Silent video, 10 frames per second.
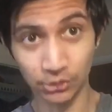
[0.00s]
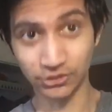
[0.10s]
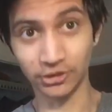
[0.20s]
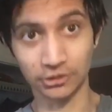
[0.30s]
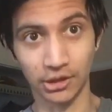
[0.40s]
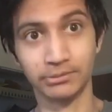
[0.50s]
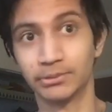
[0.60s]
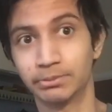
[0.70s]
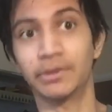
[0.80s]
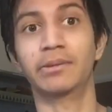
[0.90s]
to subscribe
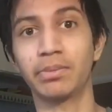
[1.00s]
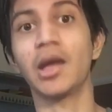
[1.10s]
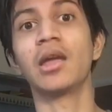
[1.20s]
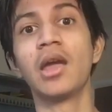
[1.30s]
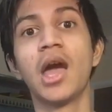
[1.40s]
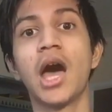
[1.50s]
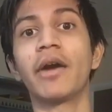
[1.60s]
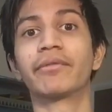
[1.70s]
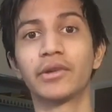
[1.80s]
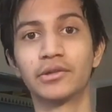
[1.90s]
to PewDiePie
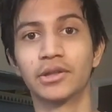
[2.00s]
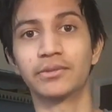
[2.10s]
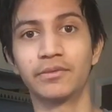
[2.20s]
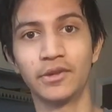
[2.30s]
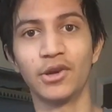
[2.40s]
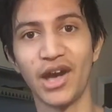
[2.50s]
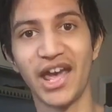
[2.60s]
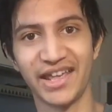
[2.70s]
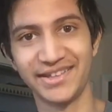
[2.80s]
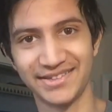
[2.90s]
after this video
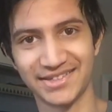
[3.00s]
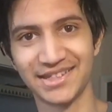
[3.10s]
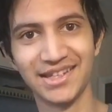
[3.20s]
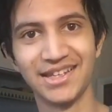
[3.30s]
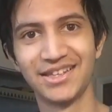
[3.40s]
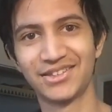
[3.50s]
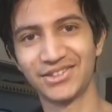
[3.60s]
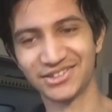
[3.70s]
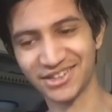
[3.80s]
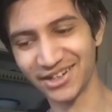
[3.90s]
ends.
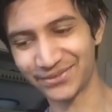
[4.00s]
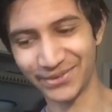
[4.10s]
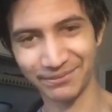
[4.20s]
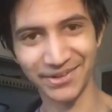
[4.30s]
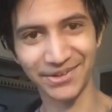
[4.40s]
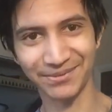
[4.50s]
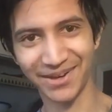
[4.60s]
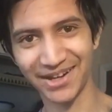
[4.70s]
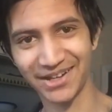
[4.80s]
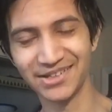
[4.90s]
Subscribe to
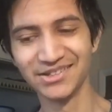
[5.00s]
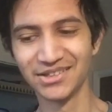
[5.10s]
PewDiePie.